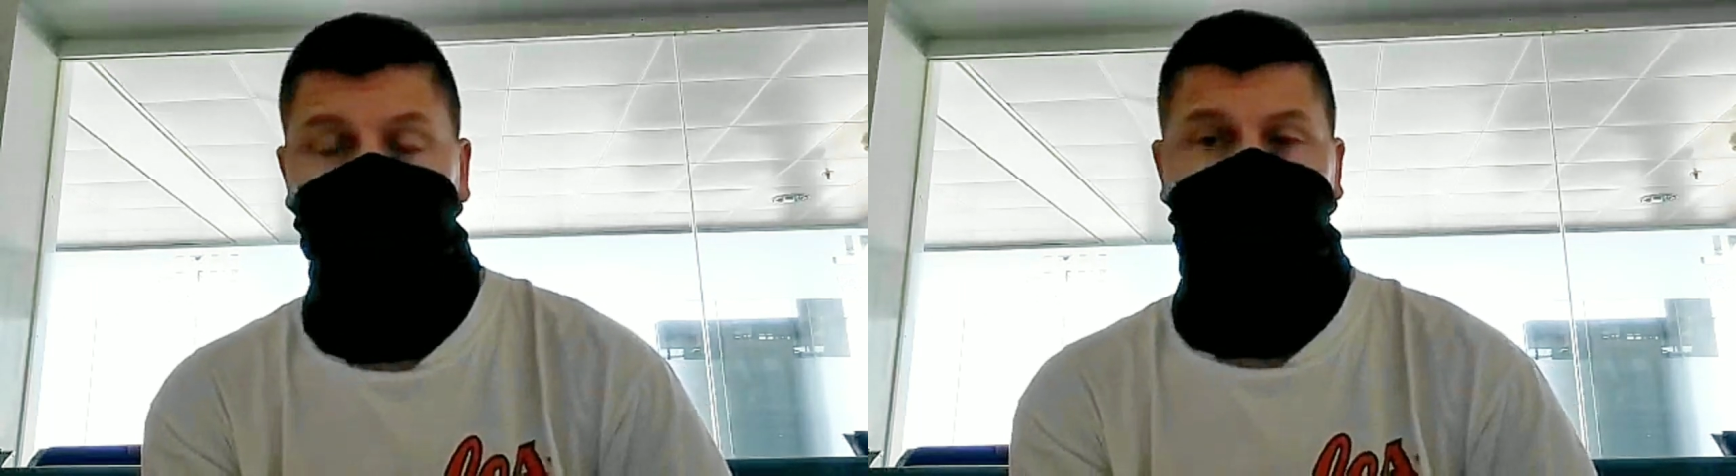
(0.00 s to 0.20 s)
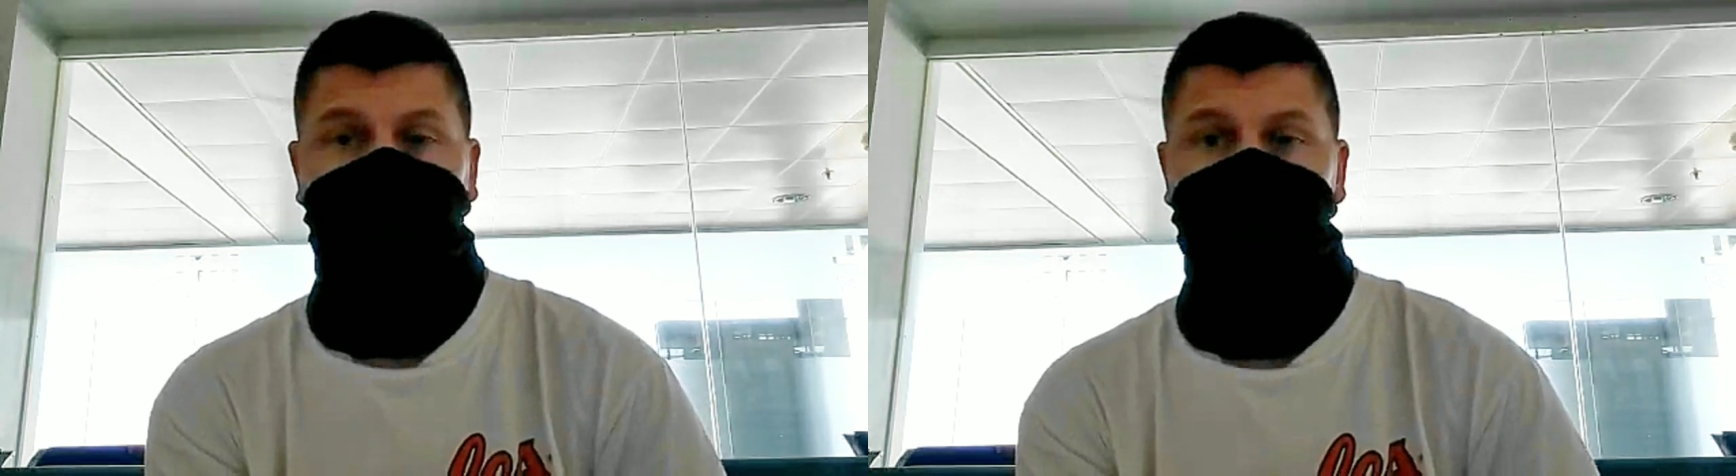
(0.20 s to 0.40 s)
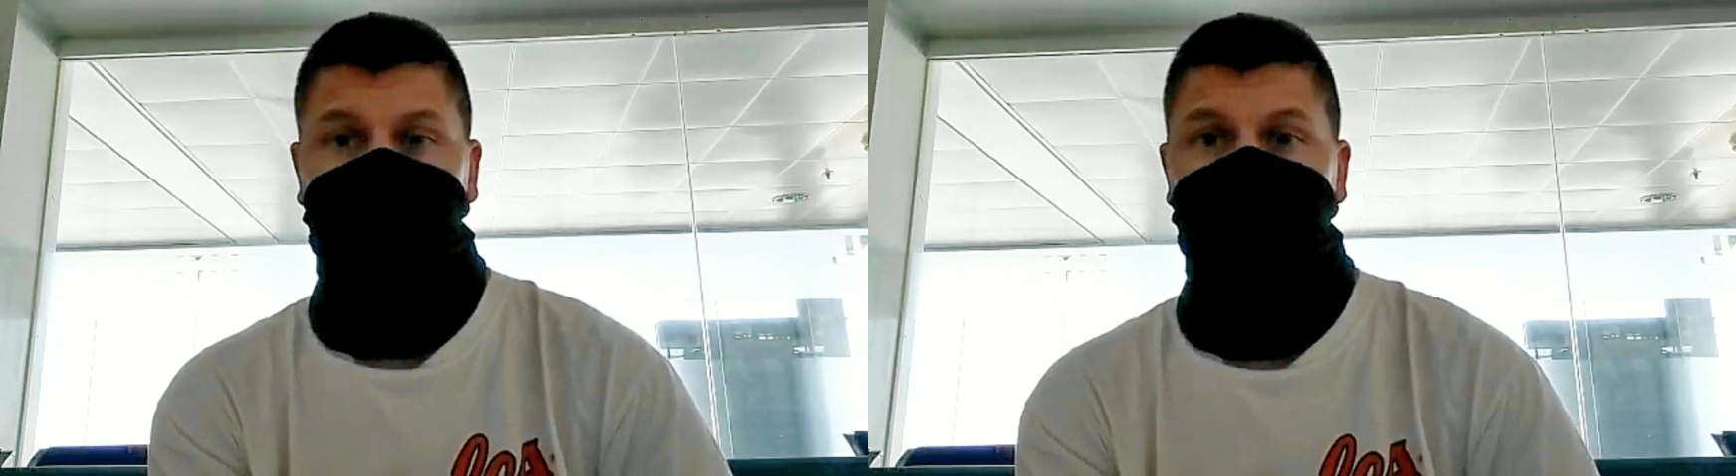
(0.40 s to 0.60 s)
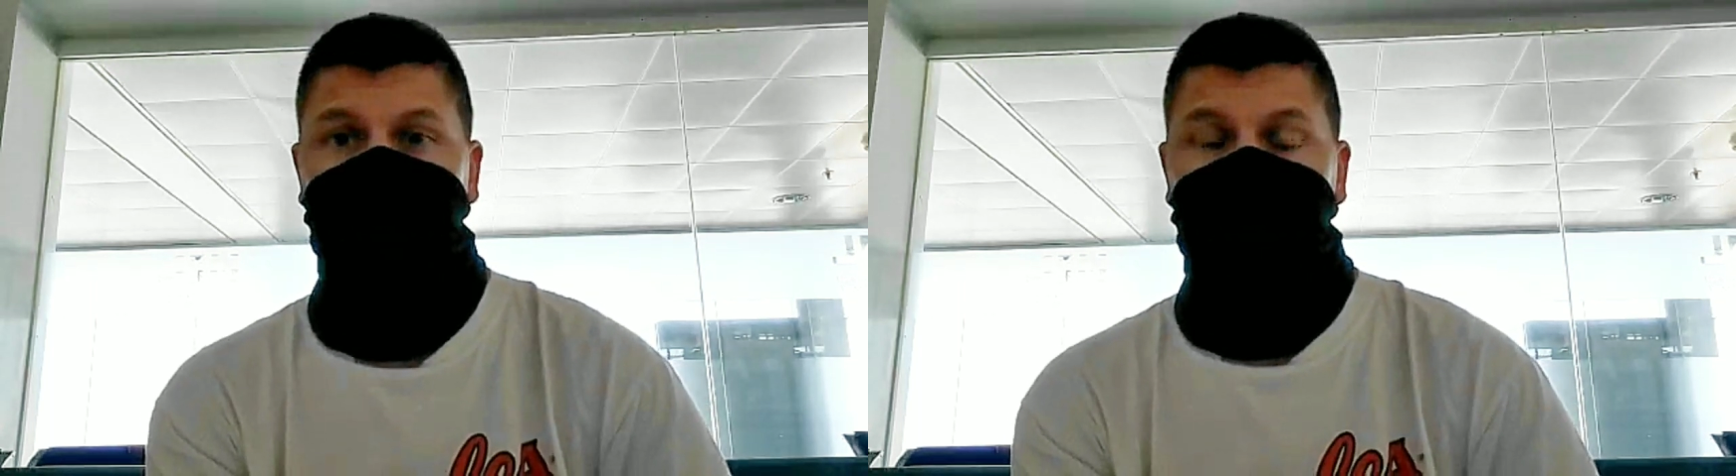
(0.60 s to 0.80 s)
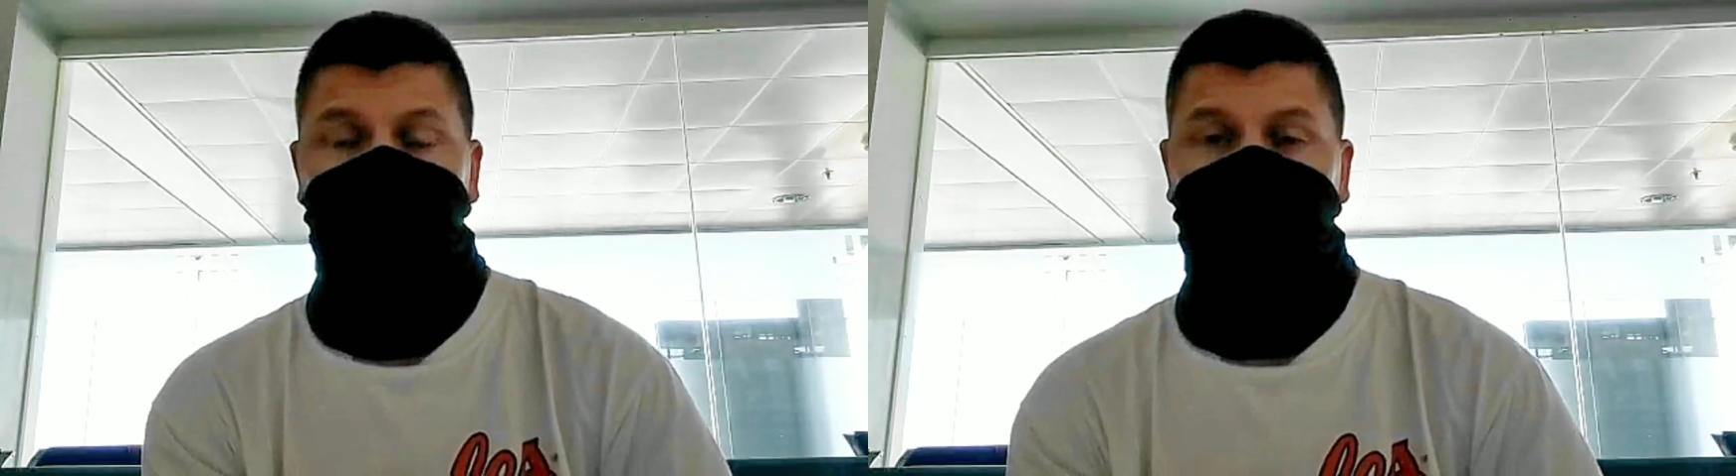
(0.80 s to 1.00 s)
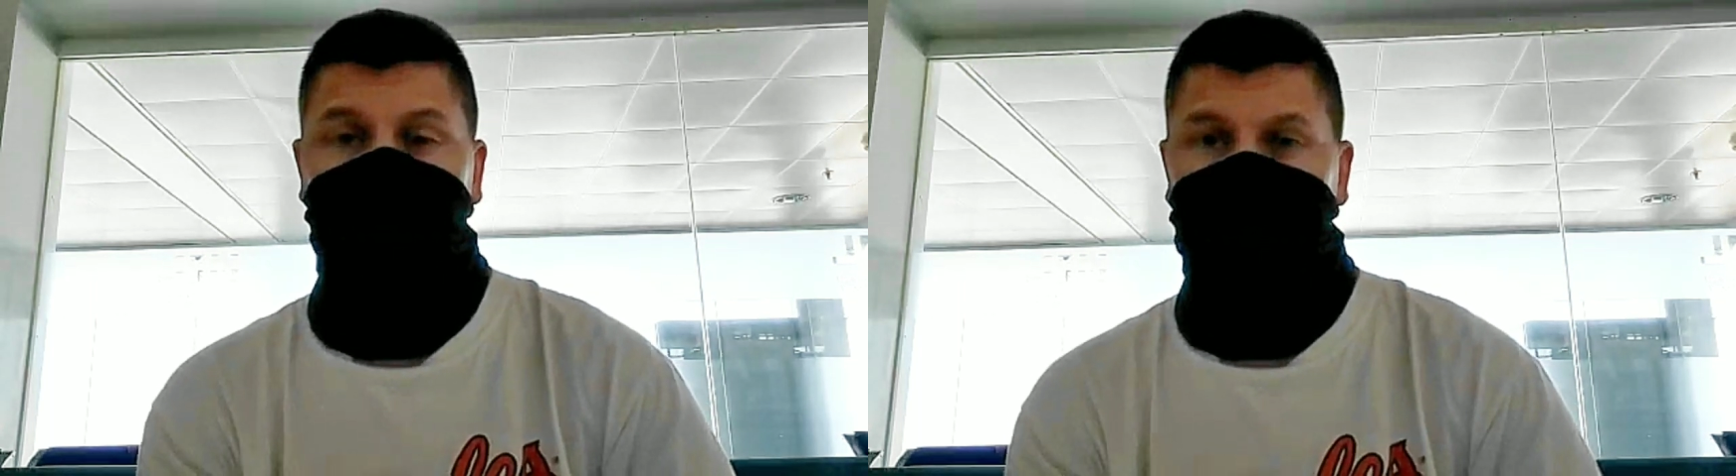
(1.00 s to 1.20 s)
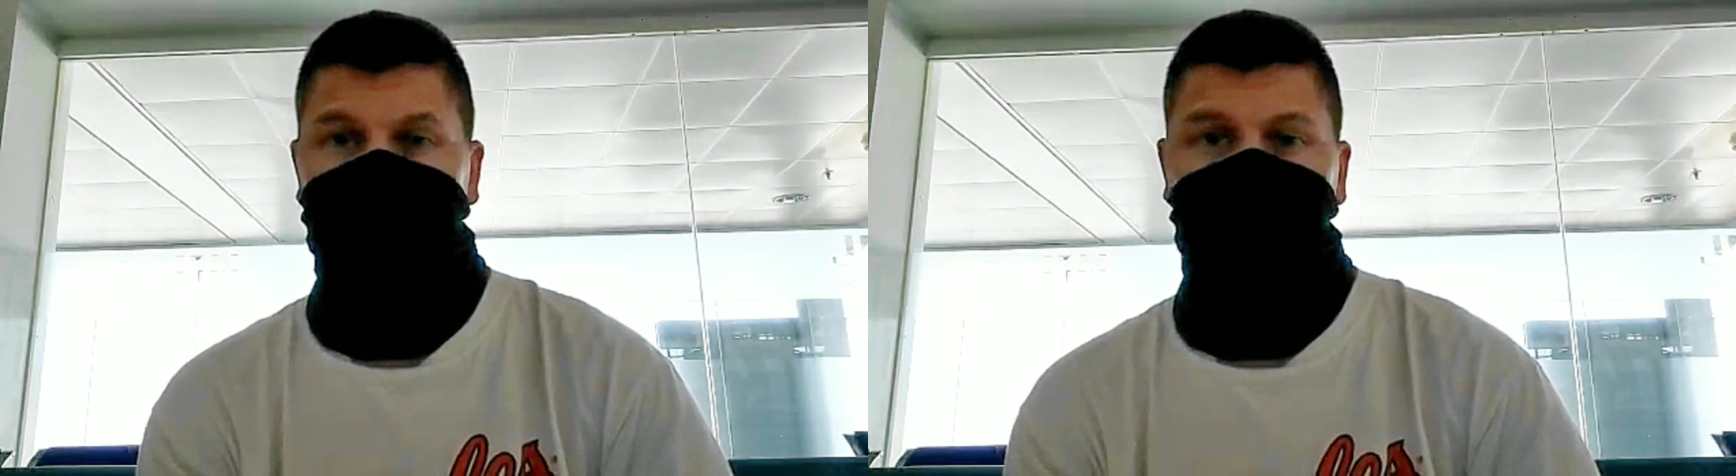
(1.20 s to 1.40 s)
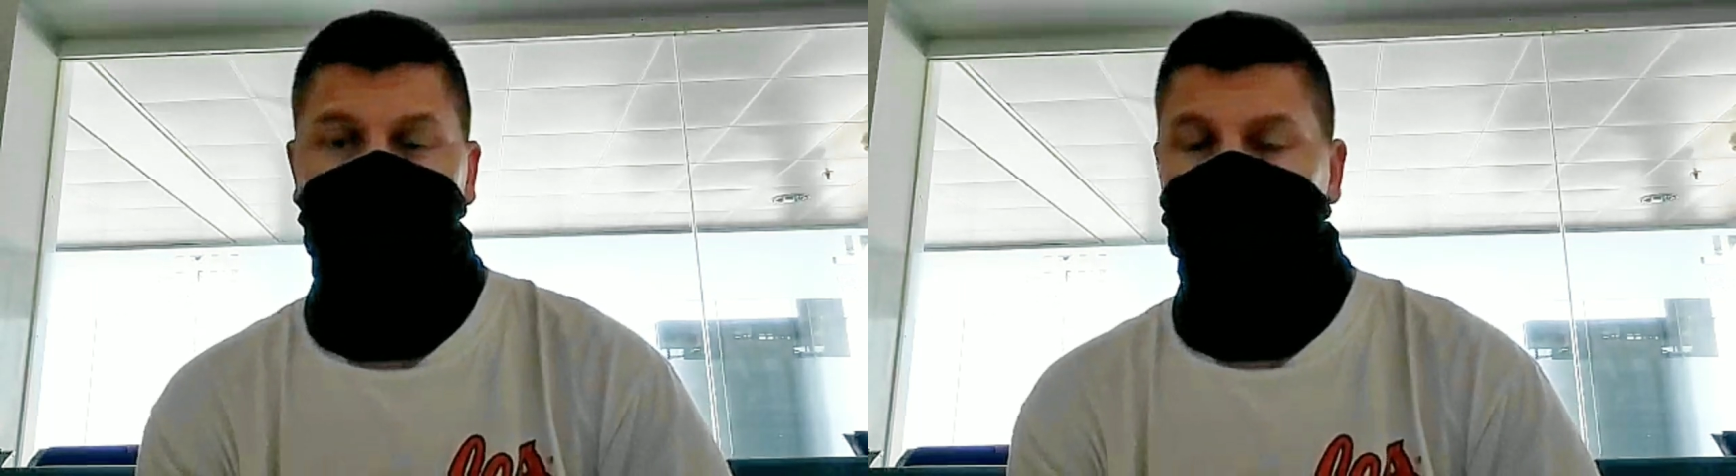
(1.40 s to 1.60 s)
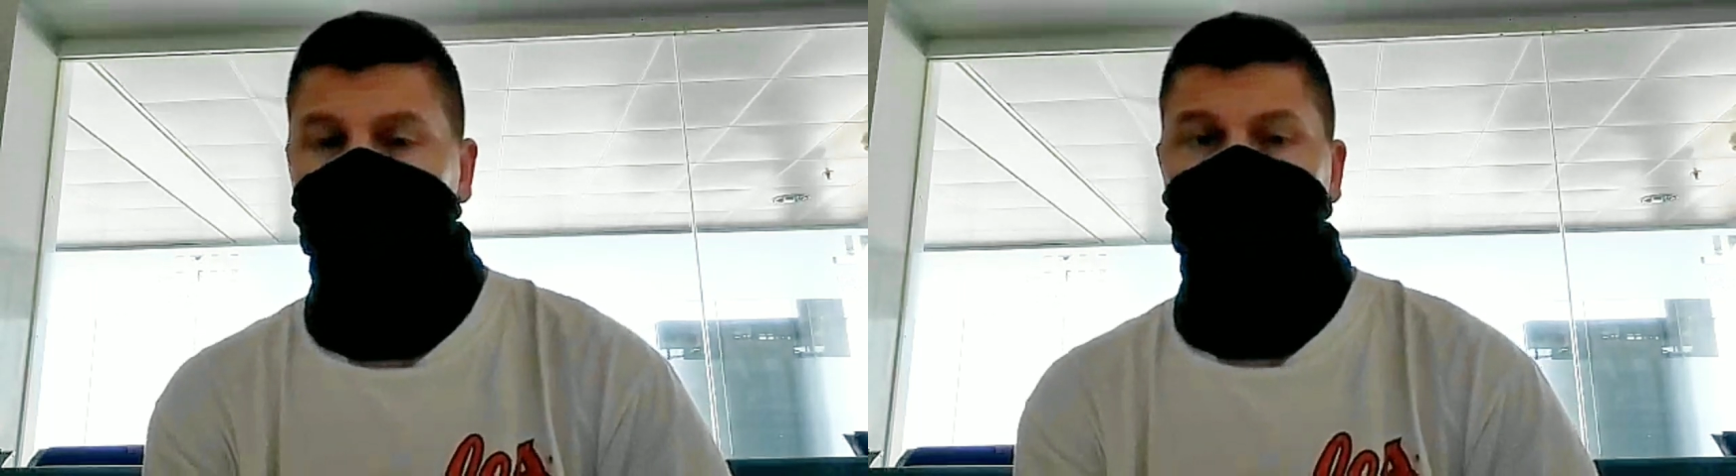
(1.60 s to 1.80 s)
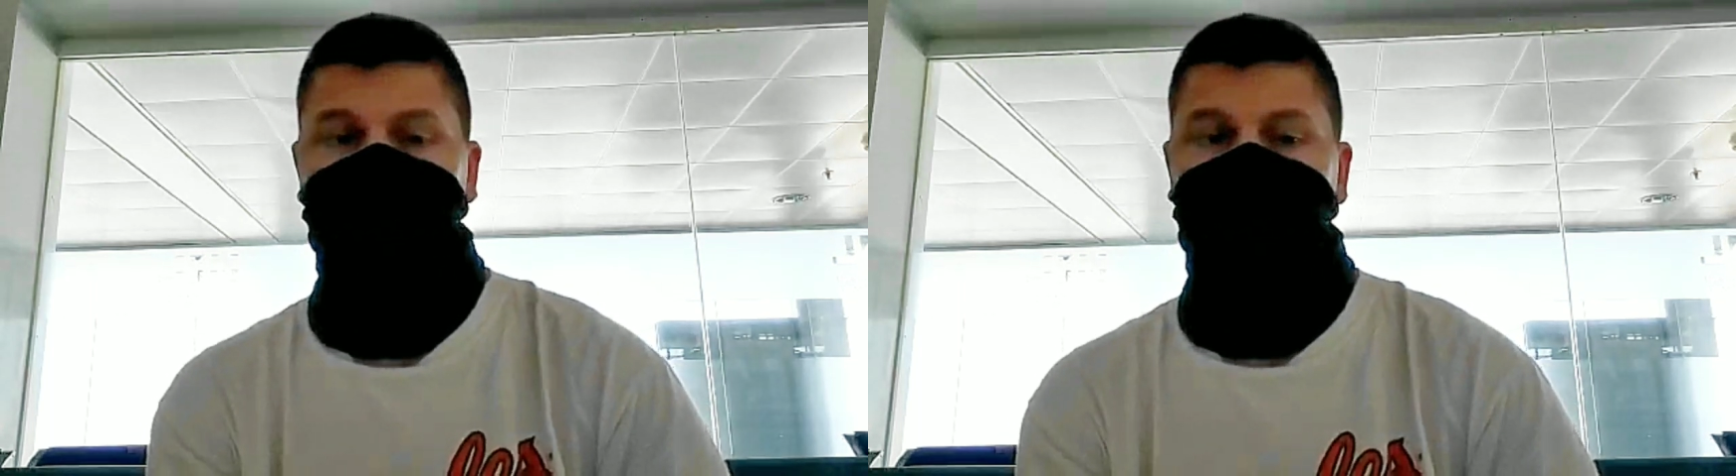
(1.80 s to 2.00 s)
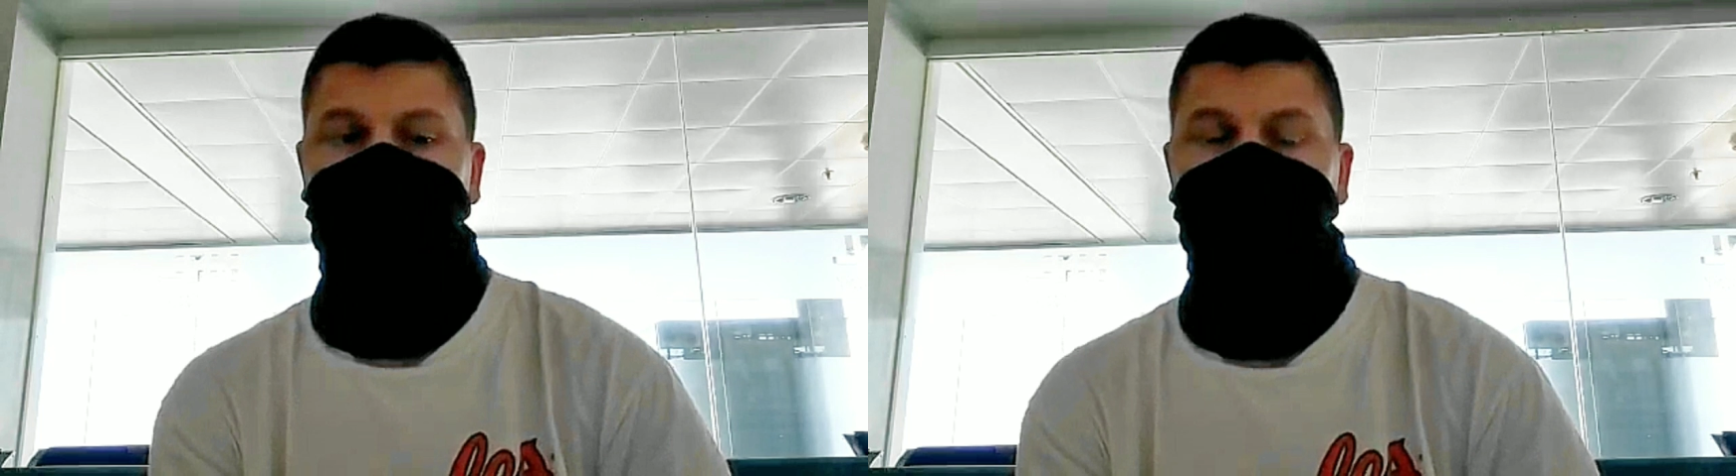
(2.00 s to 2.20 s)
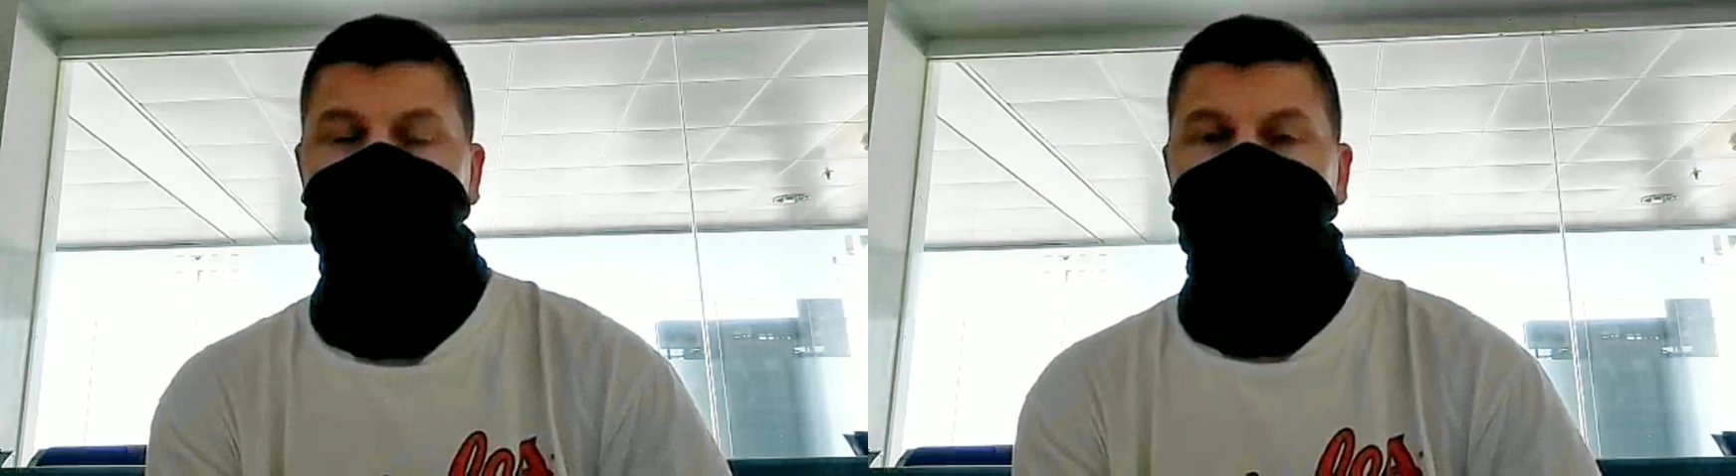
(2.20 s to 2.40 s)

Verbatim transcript: tops. Very simple process.